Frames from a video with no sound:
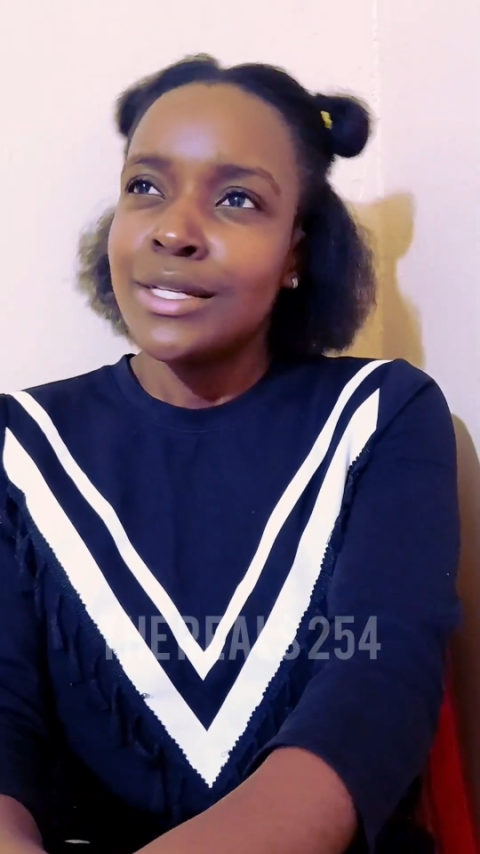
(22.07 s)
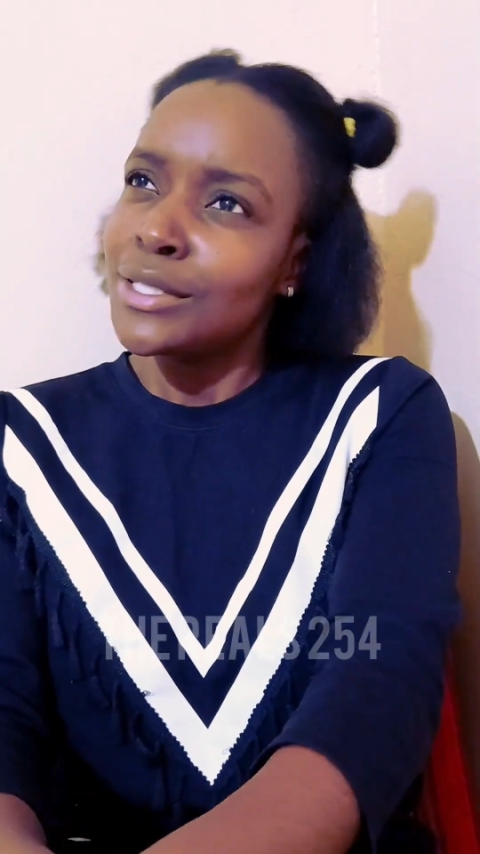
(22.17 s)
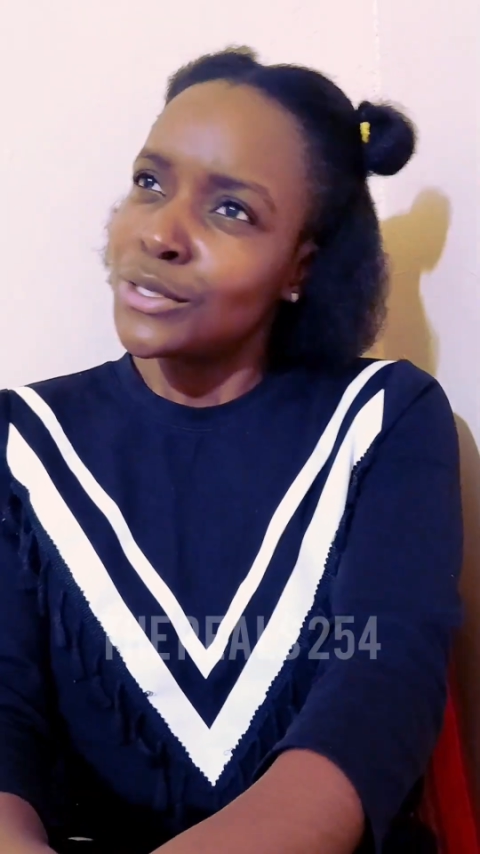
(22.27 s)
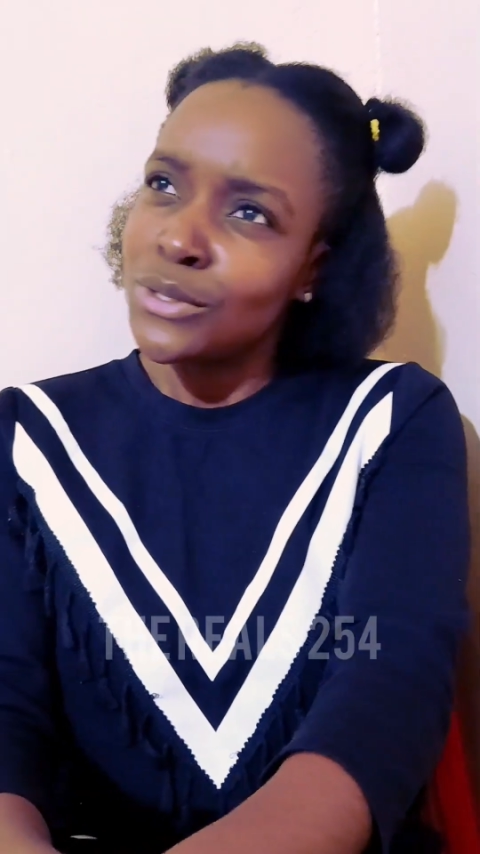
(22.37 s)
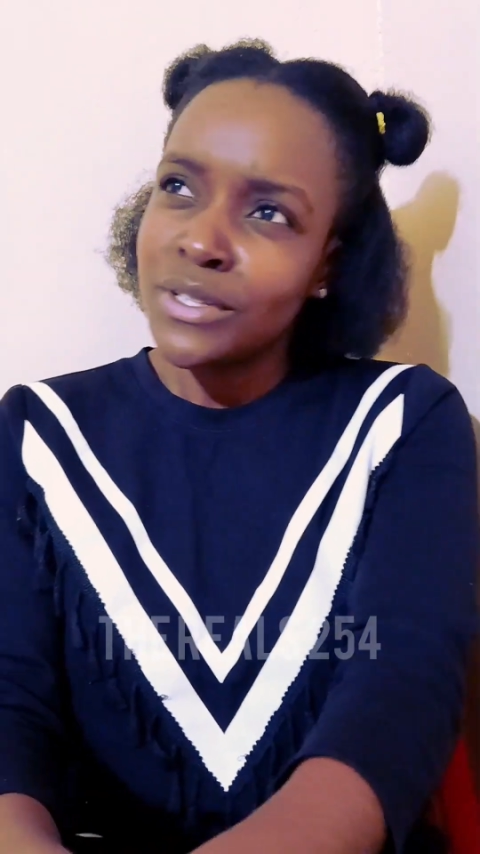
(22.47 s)

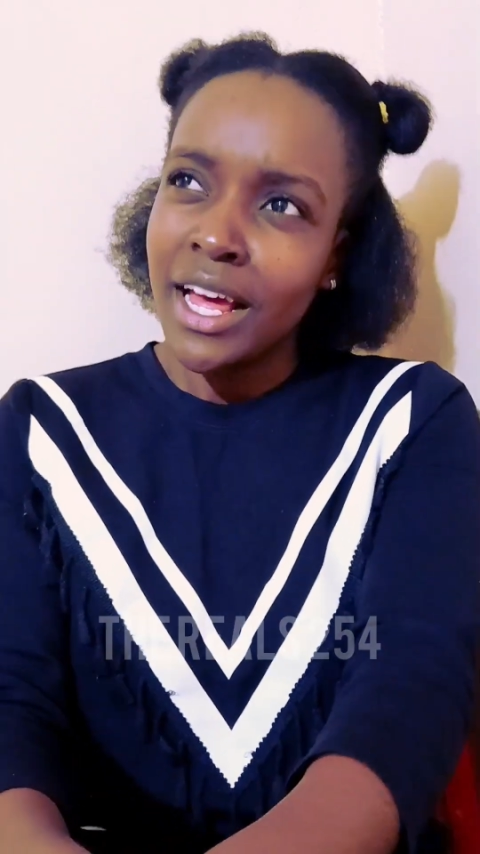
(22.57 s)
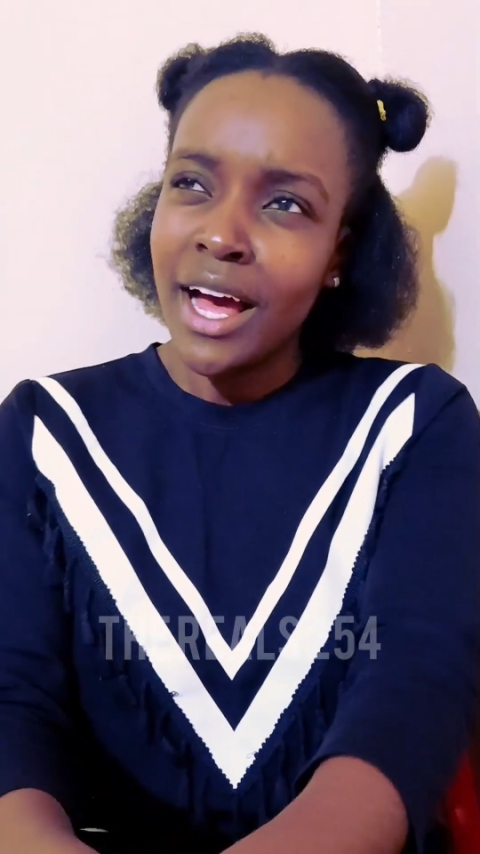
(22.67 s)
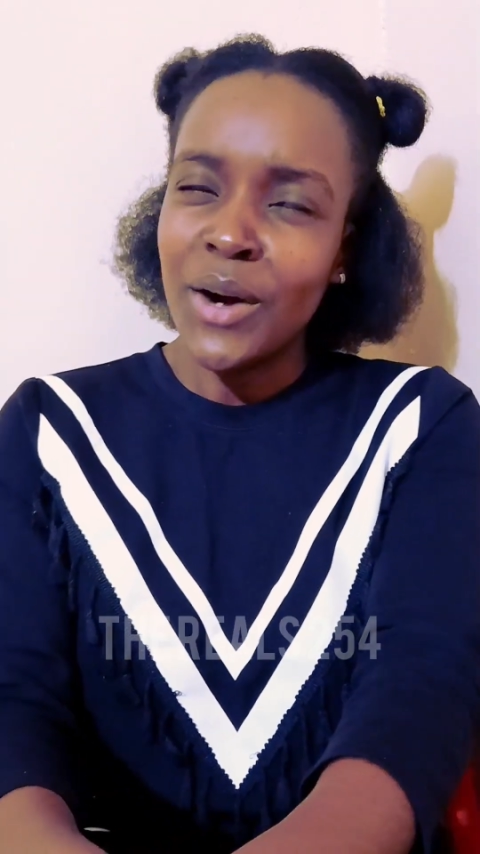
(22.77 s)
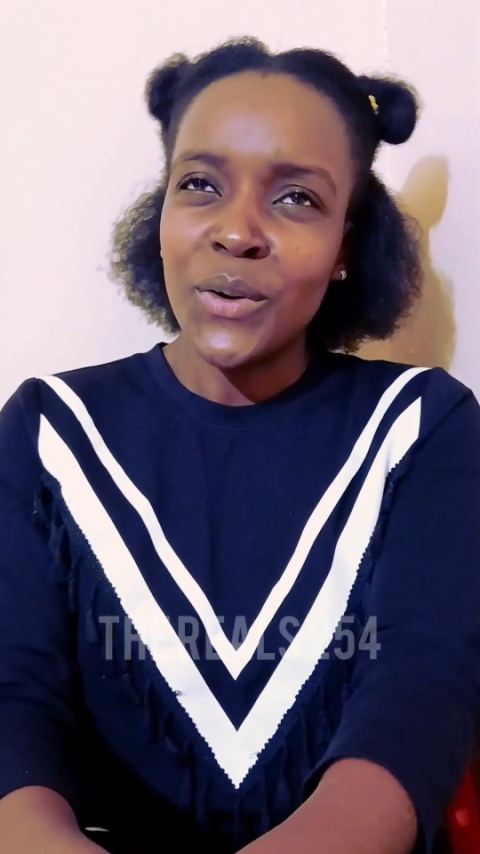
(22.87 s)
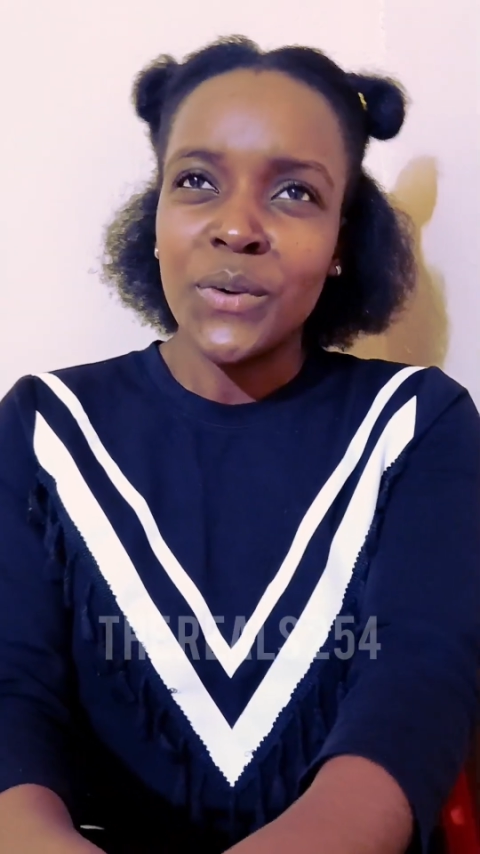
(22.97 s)
So
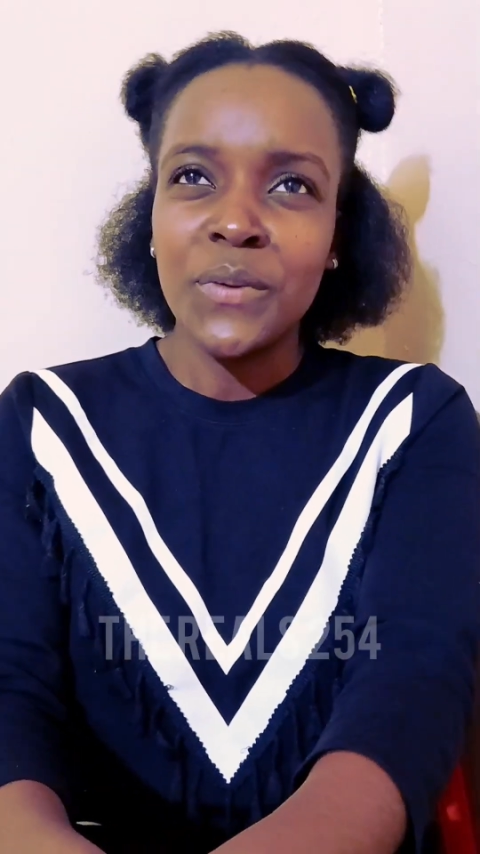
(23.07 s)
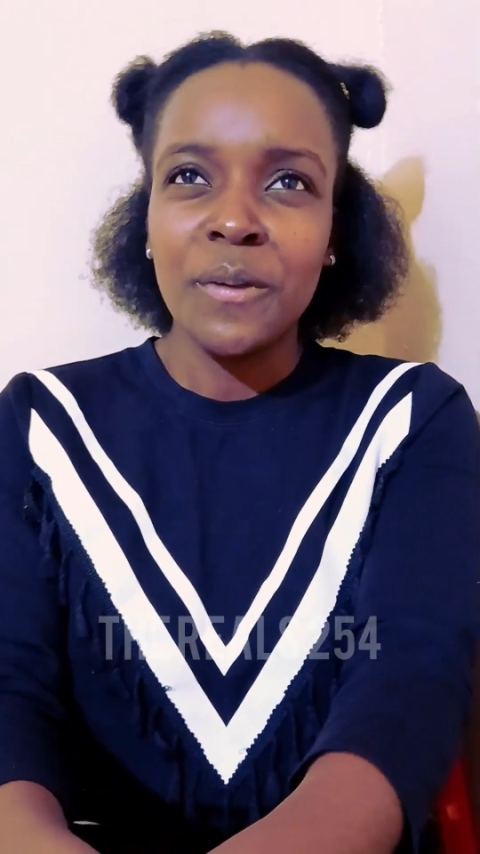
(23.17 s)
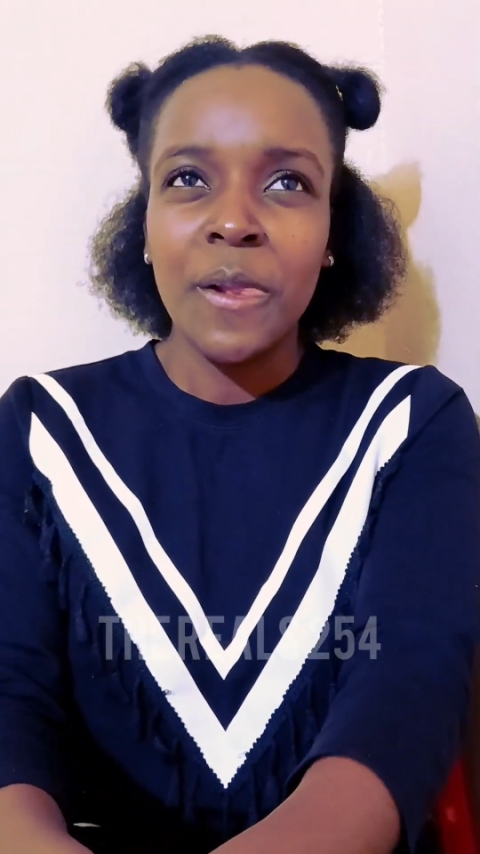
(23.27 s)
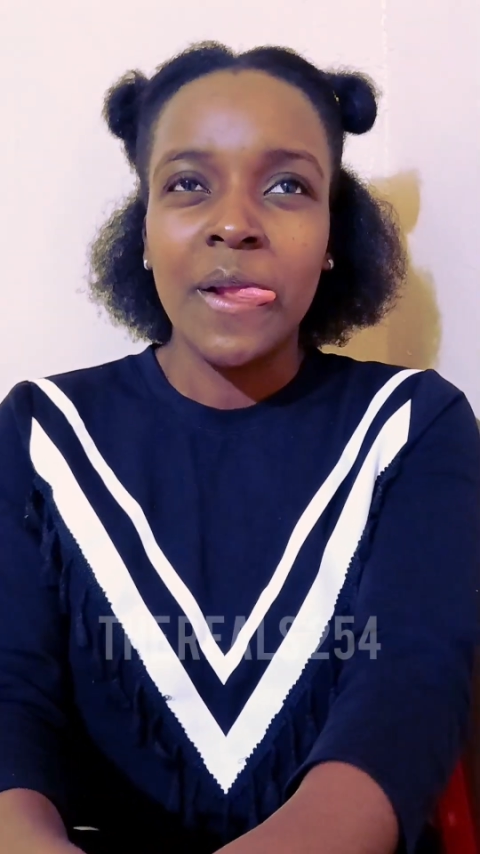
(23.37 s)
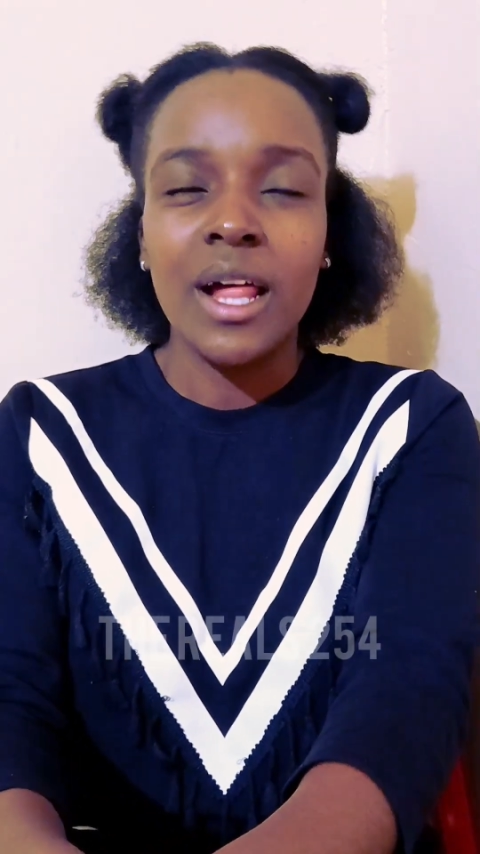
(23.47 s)
now
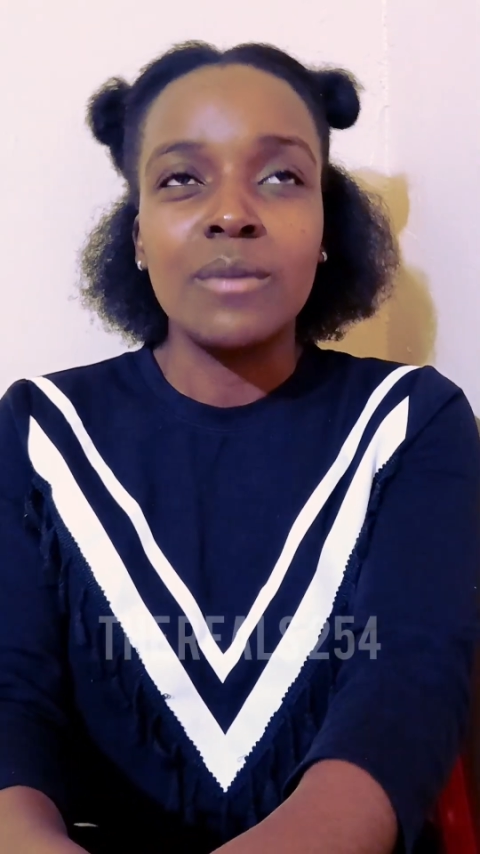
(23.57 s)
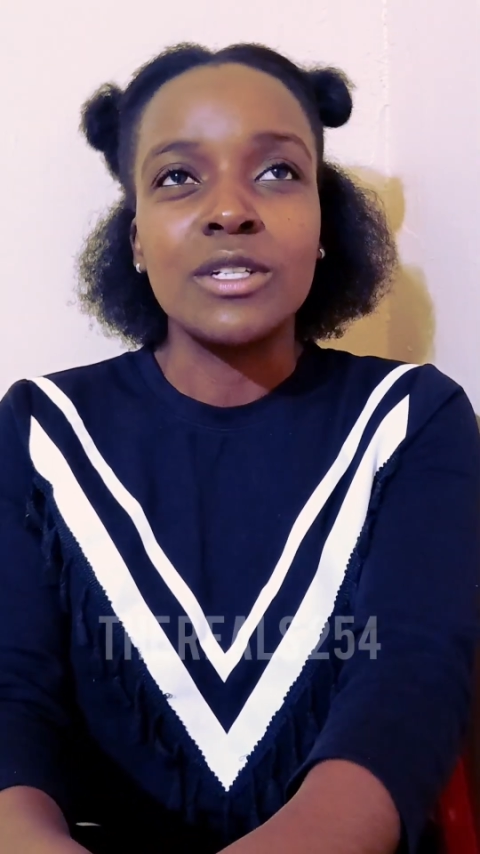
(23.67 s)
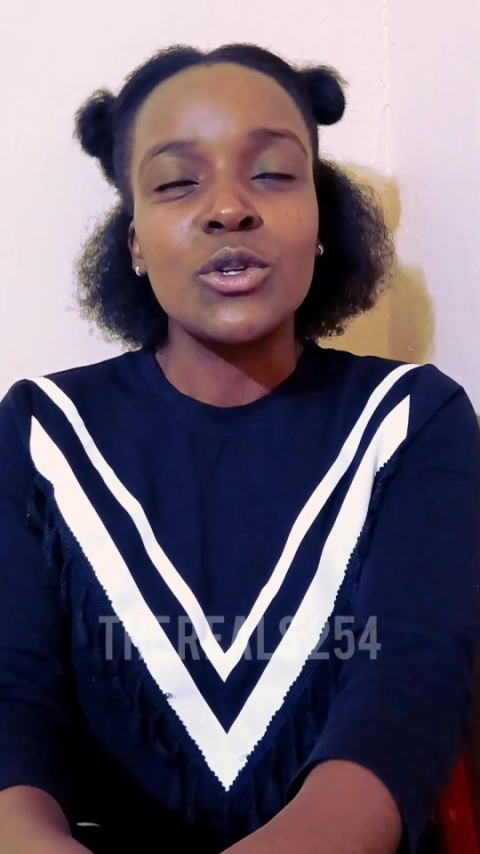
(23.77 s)
I'm at